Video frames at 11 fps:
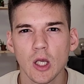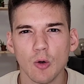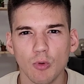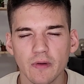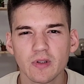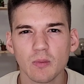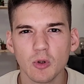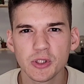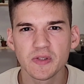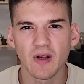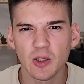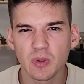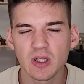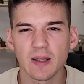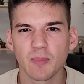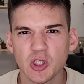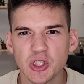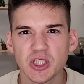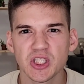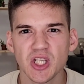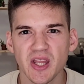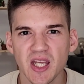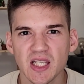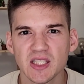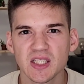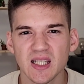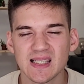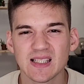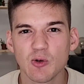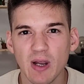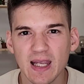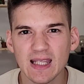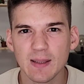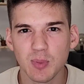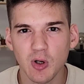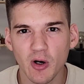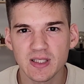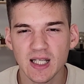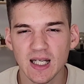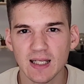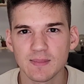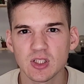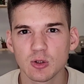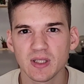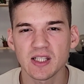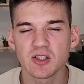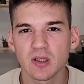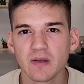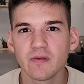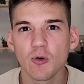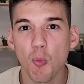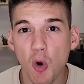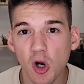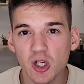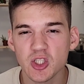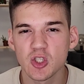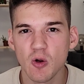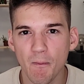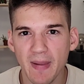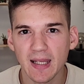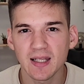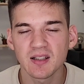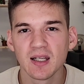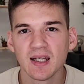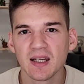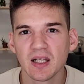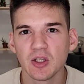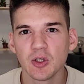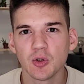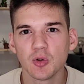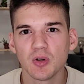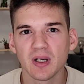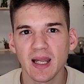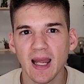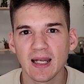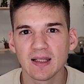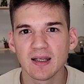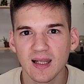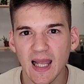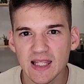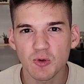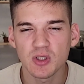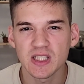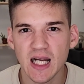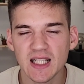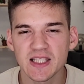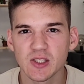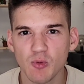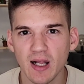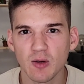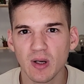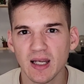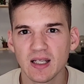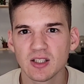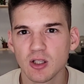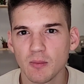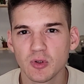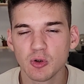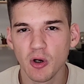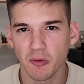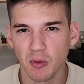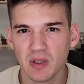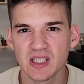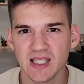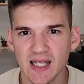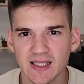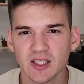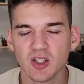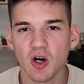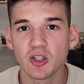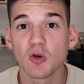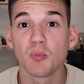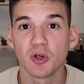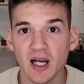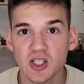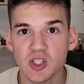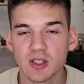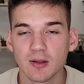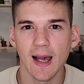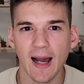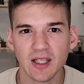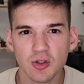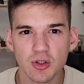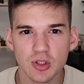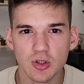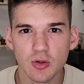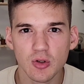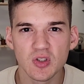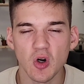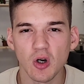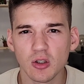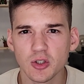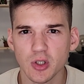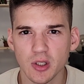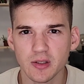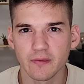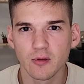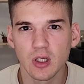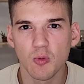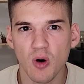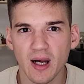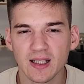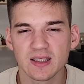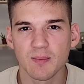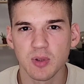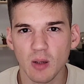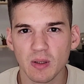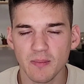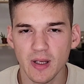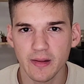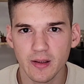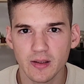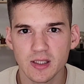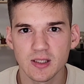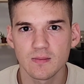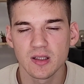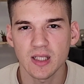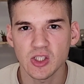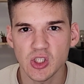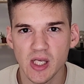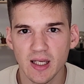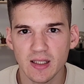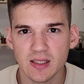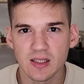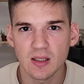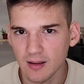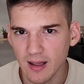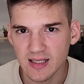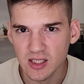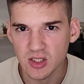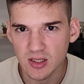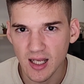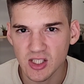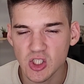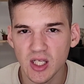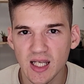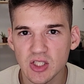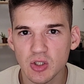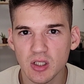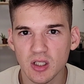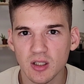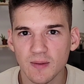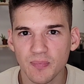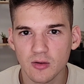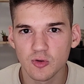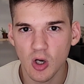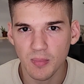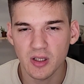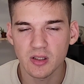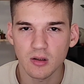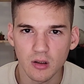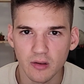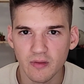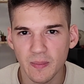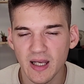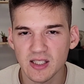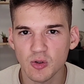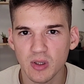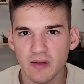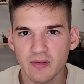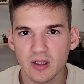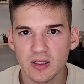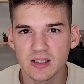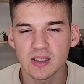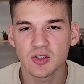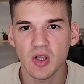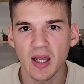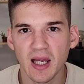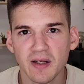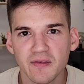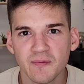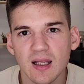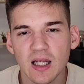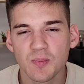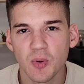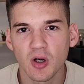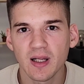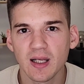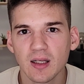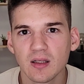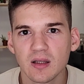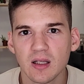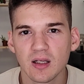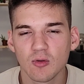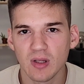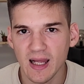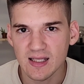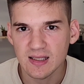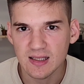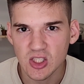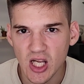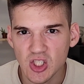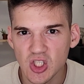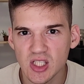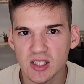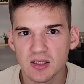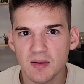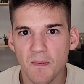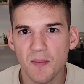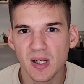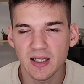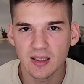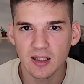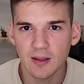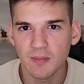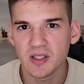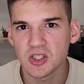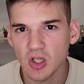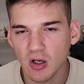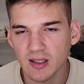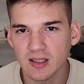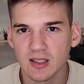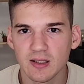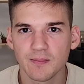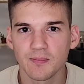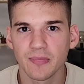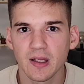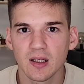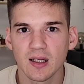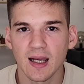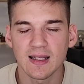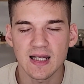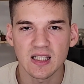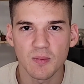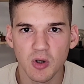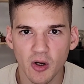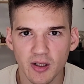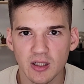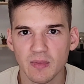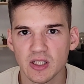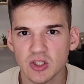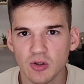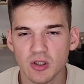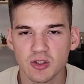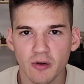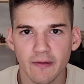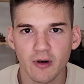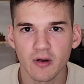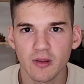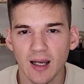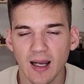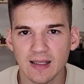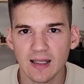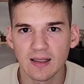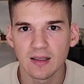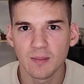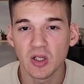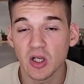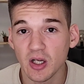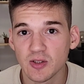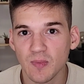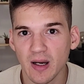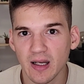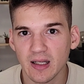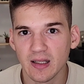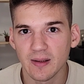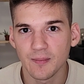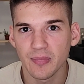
One of the most valuable and precious things is quick deploy time, so that if you merge to main, you can get the results right away, some 2 or 3 minutes later on your production. I used to use all sorts of really wild deployment methods, such as SSHing into the droplet or VPS or whatever instance you have, git pulling the latest changes, building them, installing them, and then deploying them, and so on and so forth. And then because my